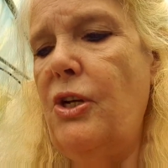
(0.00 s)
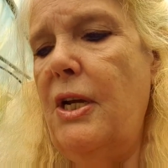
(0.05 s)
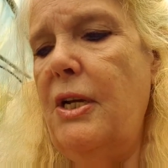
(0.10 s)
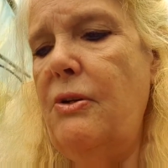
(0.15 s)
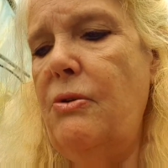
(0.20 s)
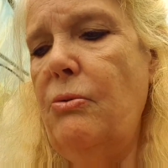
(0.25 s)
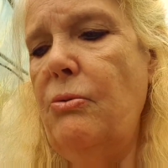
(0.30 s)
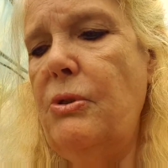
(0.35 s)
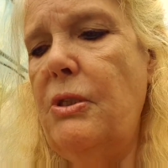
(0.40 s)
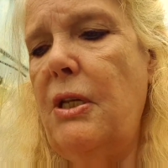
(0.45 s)

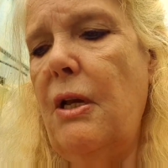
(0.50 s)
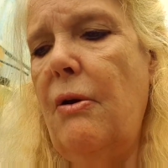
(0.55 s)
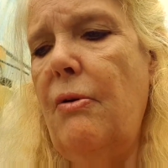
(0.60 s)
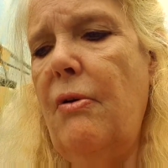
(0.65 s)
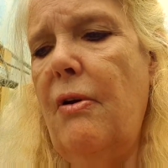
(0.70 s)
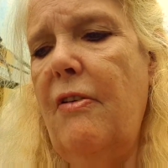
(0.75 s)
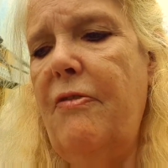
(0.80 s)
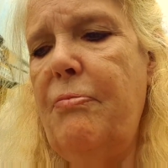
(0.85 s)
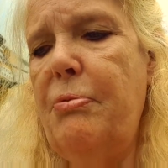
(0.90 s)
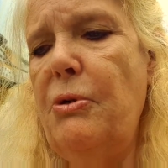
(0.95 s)
And also
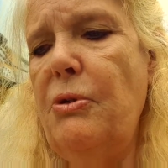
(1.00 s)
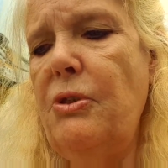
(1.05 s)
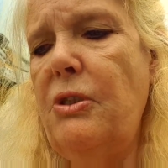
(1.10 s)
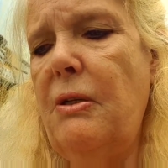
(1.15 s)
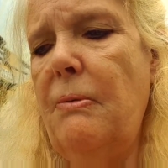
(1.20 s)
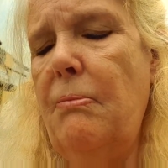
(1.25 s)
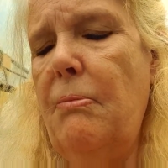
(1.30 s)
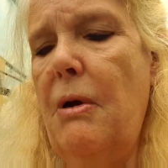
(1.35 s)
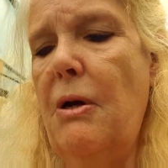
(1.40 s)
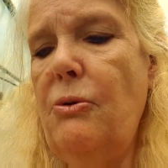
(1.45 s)
I've put
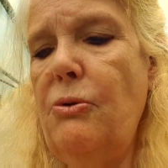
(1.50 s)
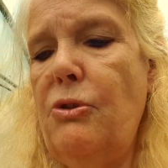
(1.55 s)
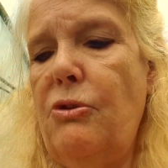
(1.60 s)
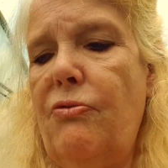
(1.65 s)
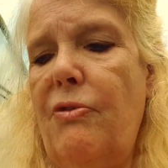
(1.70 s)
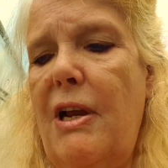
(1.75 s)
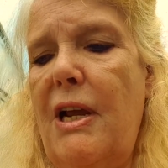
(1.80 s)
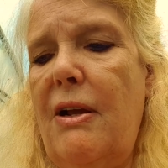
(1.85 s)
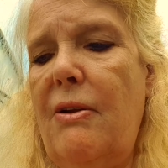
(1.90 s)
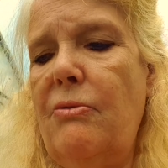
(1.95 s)
some mulch
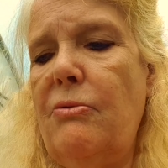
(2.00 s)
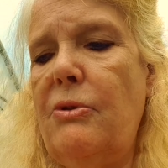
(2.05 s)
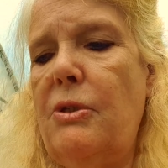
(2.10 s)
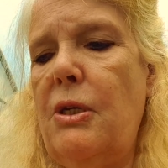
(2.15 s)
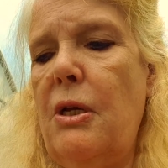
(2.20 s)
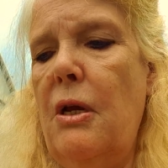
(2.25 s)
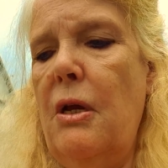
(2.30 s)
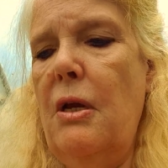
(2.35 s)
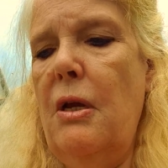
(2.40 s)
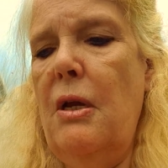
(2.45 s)
round
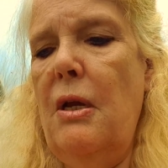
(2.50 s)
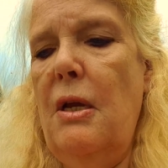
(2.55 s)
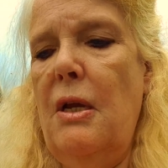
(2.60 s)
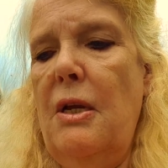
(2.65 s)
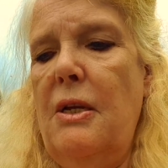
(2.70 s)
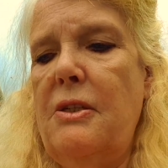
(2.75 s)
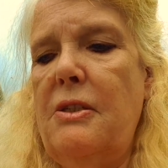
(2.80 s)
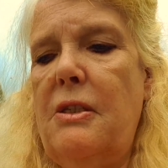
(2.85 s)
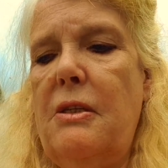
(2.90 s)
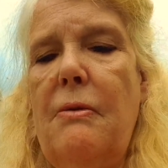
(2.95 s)

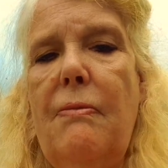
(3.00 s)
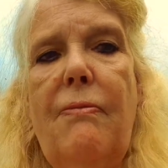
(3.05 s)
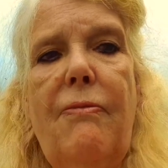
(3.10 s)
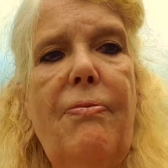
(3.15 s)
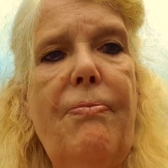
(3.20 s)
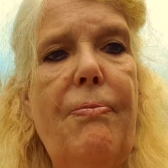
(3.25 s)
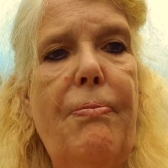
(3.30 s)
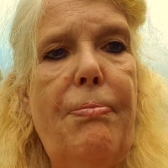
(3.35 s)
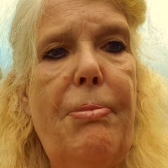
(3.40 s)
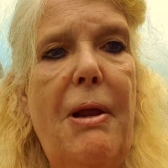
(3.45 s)
some
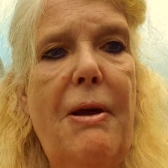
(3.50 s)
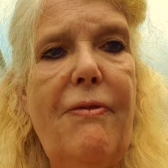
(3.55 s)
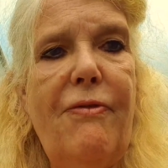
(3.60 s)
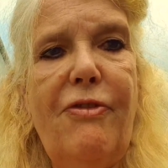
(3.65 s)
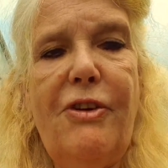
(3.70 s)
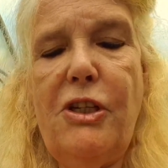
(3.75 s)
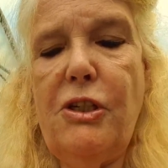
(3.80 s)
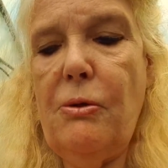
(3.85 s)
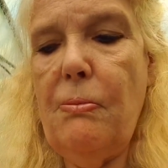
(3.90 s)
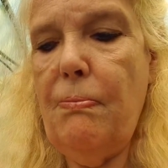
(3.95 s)
blood
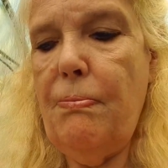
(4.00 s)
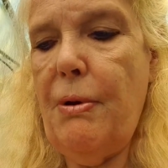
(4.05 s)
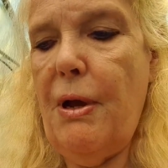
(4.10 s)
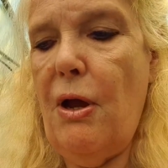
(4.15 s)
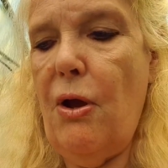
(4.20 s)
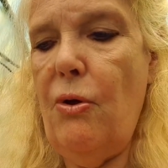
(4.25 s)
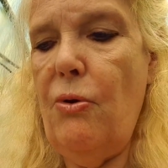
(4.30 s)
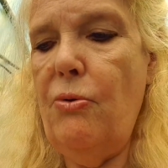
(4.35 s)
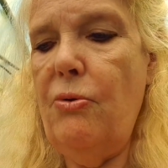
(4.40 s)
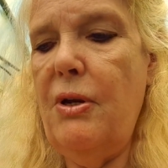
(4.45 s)
fish and
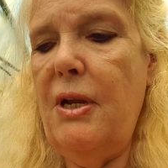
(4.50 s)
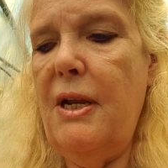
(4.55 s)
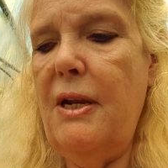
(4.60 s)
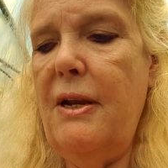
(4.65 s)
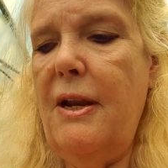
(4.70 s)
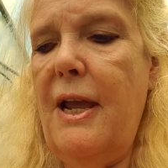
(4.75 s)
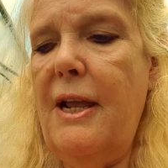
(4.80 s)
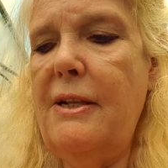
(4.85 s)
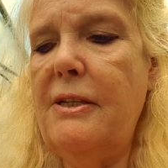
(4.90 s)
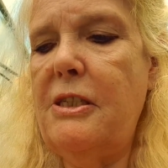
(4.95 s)
bone, and
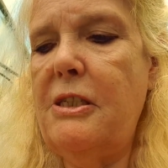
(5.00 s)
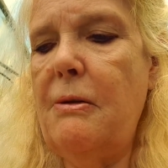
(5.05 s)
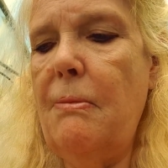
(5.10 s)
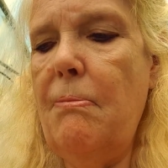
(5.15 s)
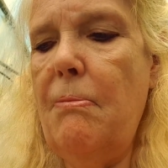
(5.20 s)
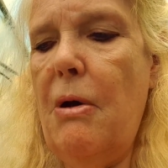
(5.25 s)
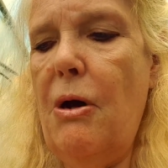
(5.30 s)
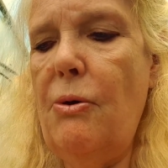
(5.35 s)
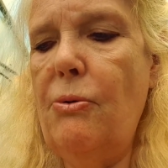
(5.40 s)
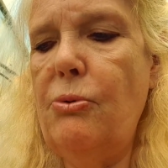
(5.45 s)
then
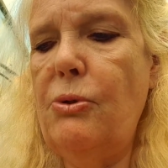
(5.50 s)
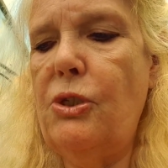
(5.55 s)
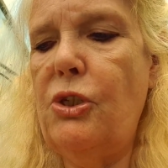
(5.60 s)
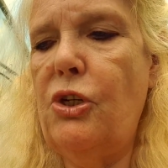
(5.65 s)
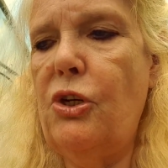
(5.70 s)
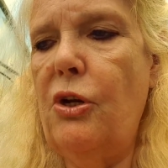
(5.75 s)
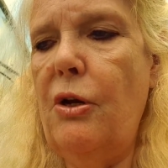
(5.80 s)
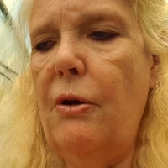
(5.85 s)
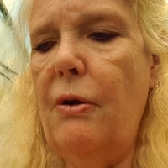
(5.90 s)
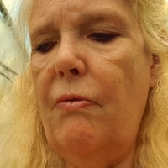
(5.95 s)
some mulch
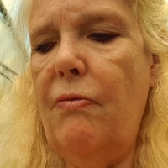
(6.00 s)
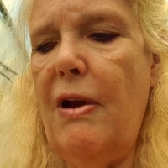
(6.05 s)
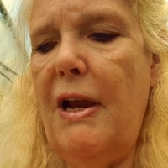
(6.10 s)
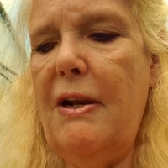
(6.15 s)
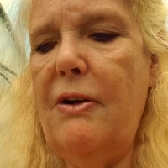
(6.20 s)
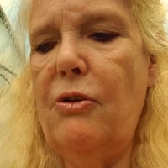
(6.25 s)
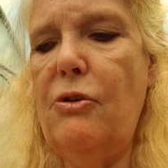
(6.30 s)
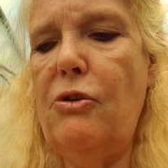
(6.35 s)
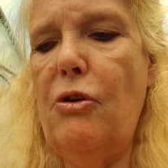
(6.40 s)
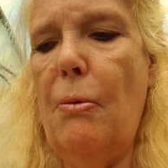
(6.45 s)

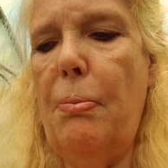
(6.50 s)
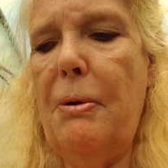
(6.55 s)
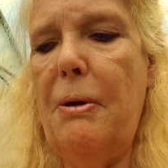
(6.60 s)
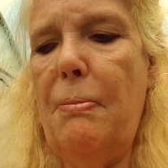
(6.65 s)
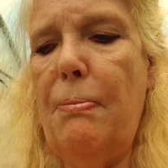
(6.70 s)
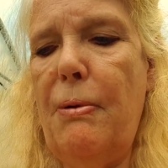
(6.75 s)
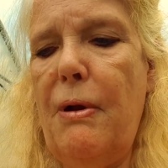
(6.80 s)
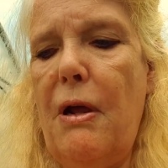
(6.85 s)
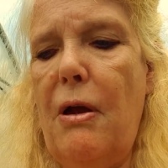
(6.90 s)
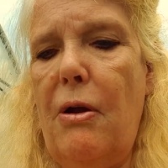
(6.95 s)
around the top of the
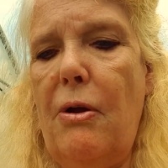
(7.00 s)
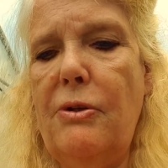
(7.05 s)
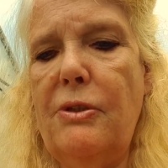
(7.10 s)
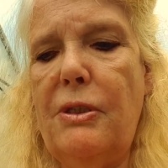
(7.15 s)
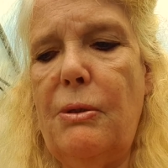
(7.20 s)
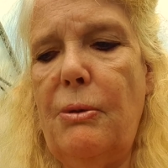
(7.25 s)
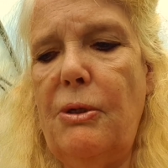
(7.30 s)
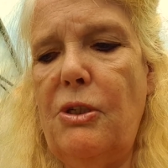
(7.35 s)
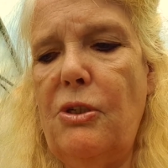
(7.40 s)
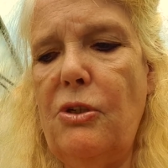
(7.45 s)

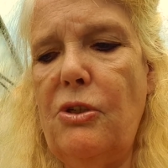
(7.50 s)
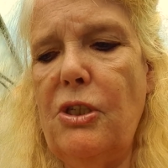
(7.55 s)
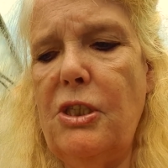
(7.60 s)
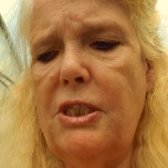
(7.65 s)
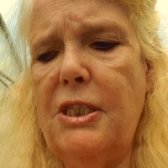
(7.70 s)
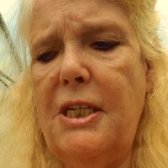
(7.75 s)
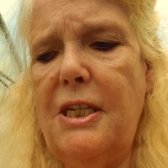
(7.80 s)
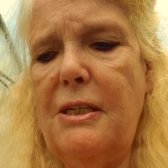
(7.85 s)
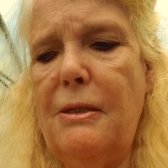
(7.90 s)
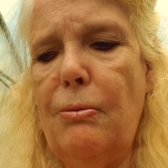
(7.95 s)
plants, which I
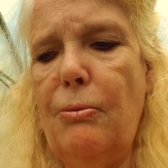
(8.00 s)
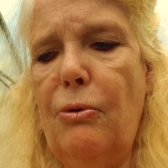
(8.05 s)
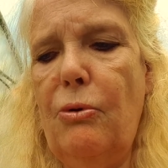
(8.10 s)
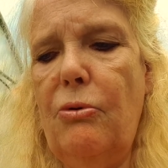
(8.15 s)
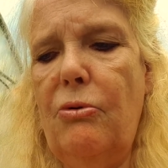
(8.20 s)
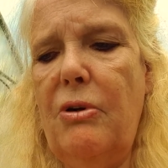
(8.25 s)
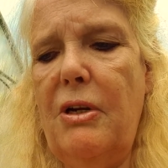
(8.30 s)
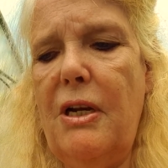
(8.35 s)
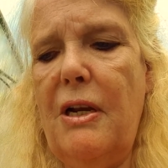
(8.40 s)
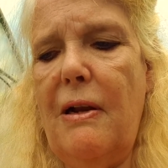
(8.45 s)
just need to
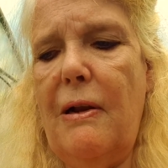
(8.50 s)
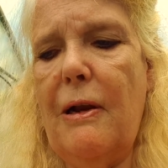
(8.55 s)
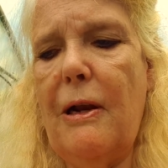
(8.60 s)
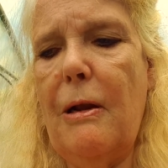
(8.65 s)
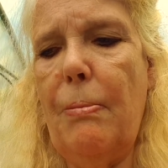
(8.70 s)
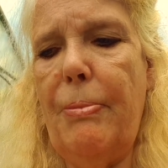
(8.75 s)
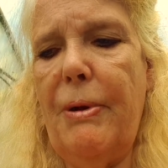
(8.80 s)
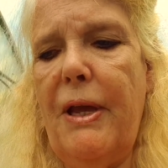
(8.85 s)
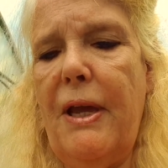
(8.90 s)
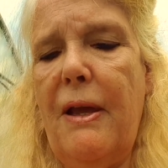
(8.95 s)
water in a
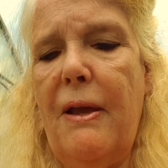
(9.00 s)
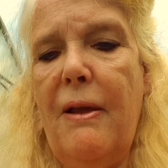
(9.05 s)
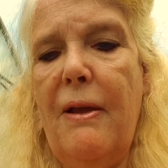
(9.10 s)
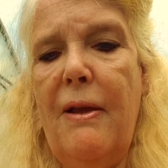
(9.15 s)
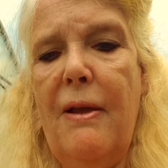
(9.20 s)
little bit.